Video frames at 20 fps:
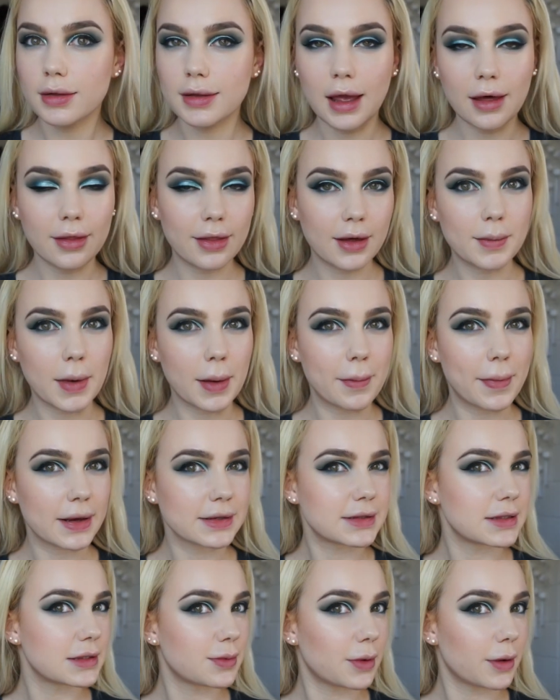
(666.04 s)
Now that my
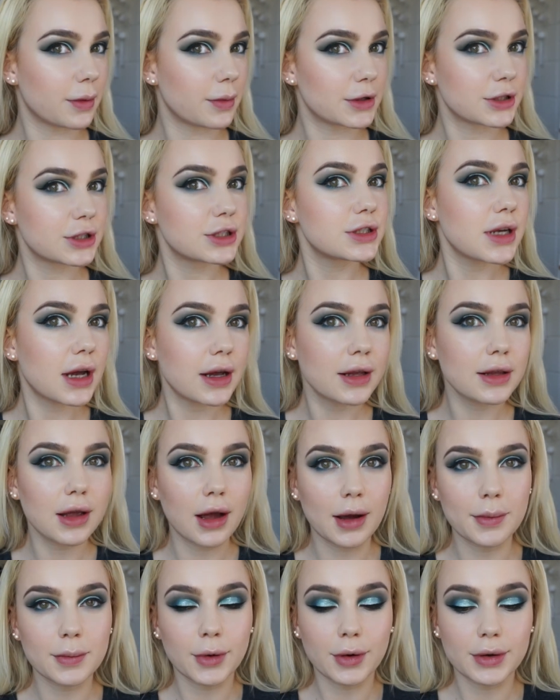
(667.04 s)
base is pretty much done,
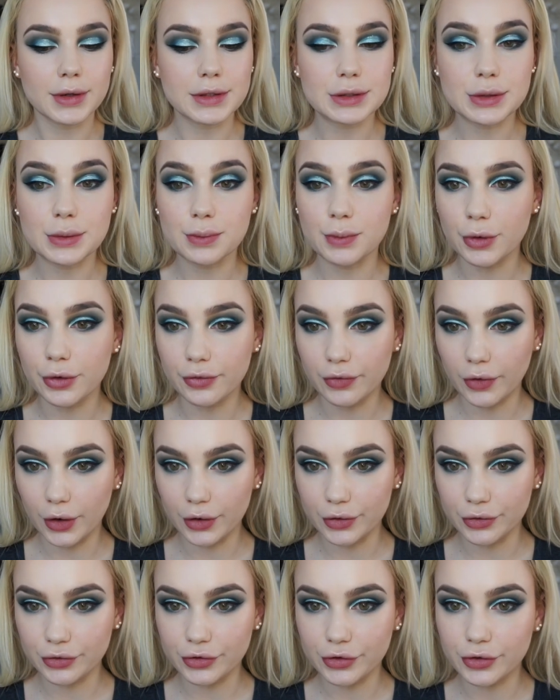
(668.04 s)
I'm going to move
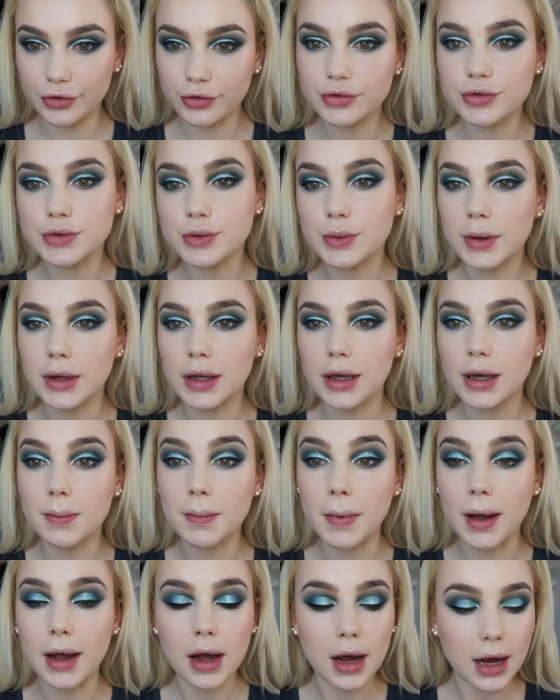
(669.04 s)
on to doing
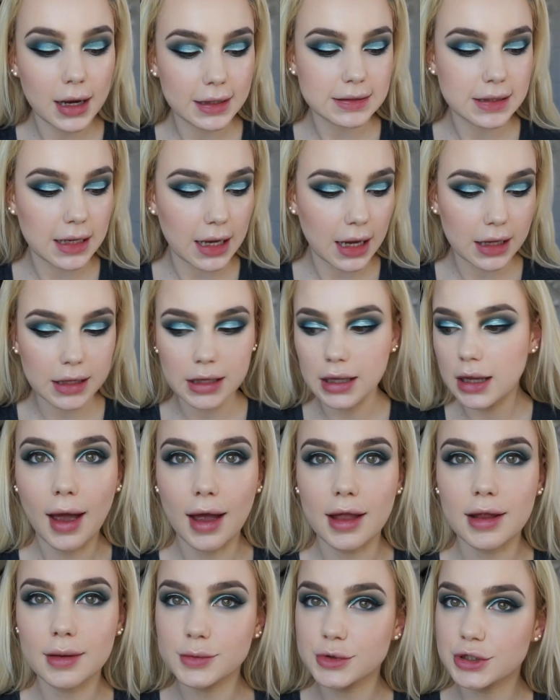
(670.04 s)
my eyes again,
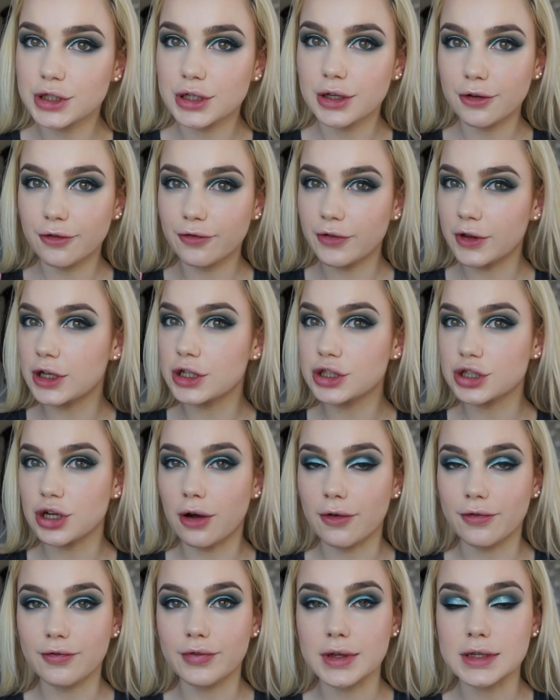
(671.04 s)
and I'm just going to finish
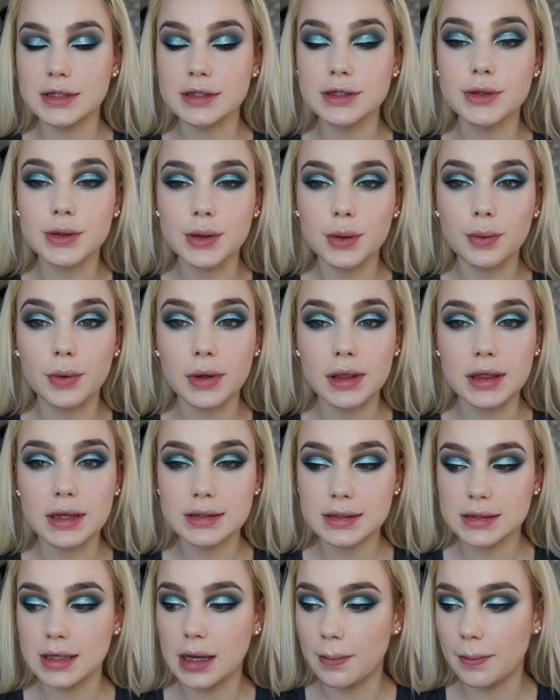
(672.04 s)
off this look with
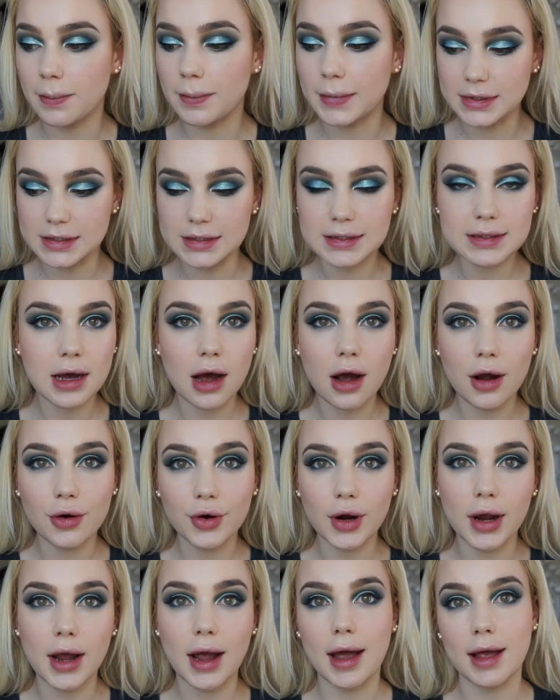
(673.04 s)
some
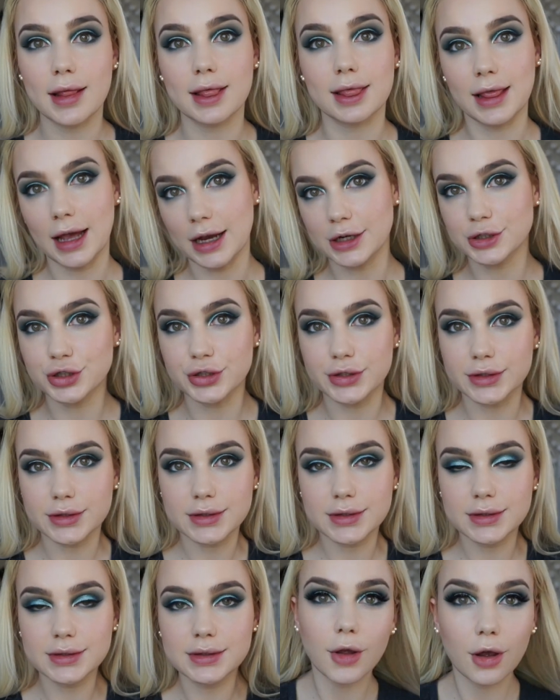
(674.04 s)
mascara and
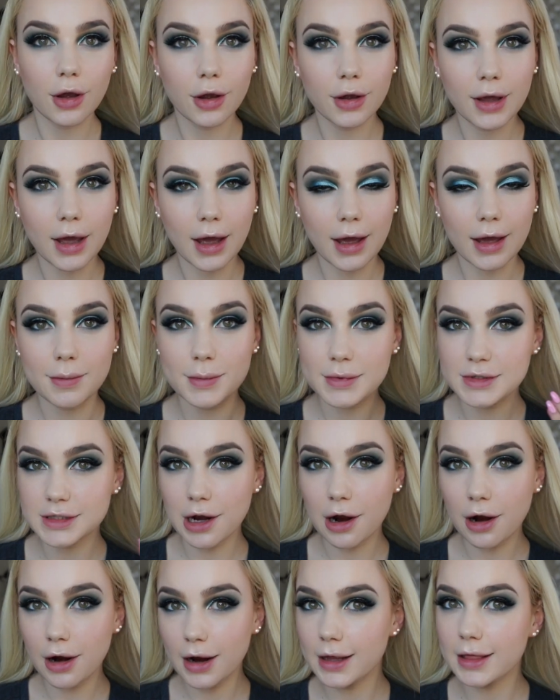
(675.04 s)
lashes. Okay,
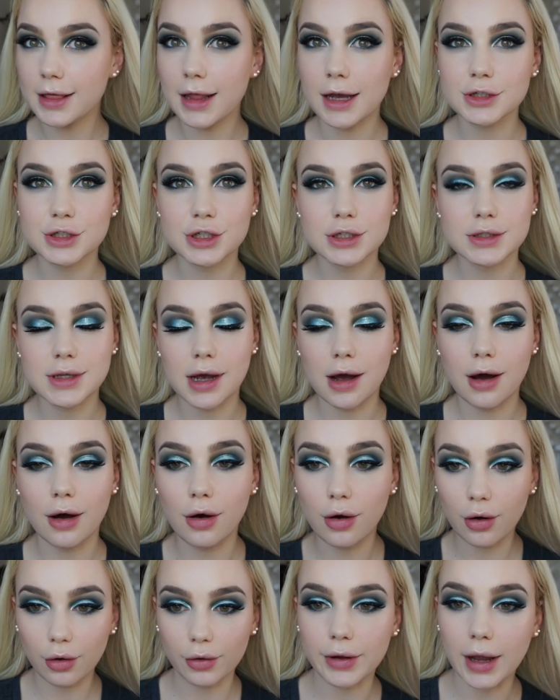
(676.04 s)
mascara and lashes
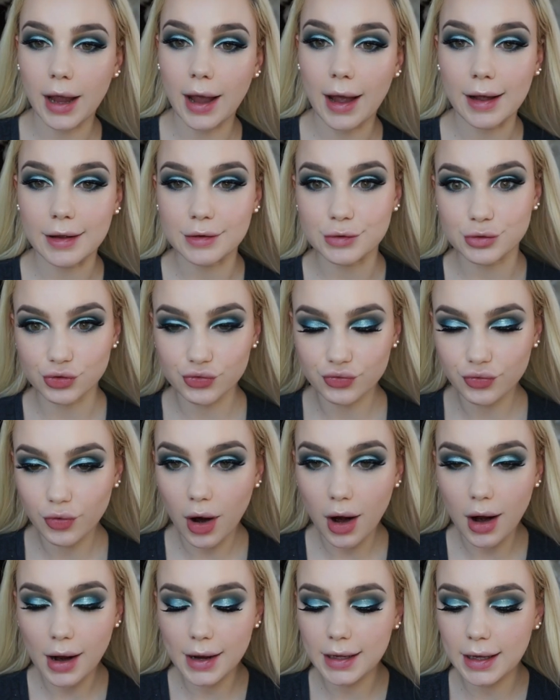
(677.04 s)
are on and
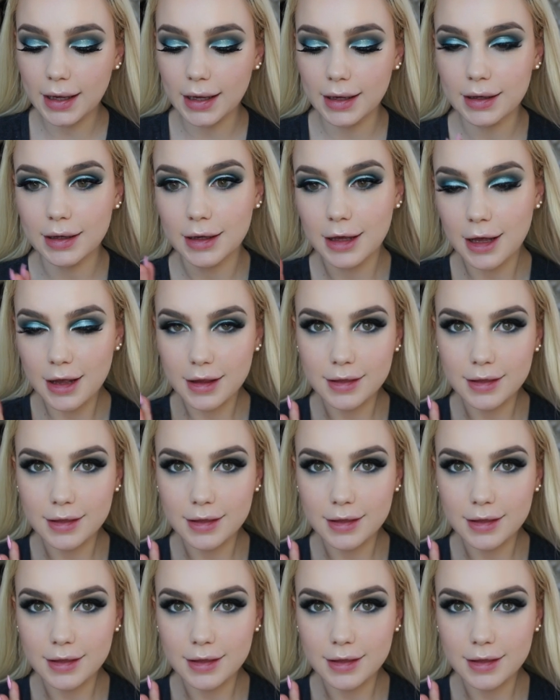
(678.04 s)
drying.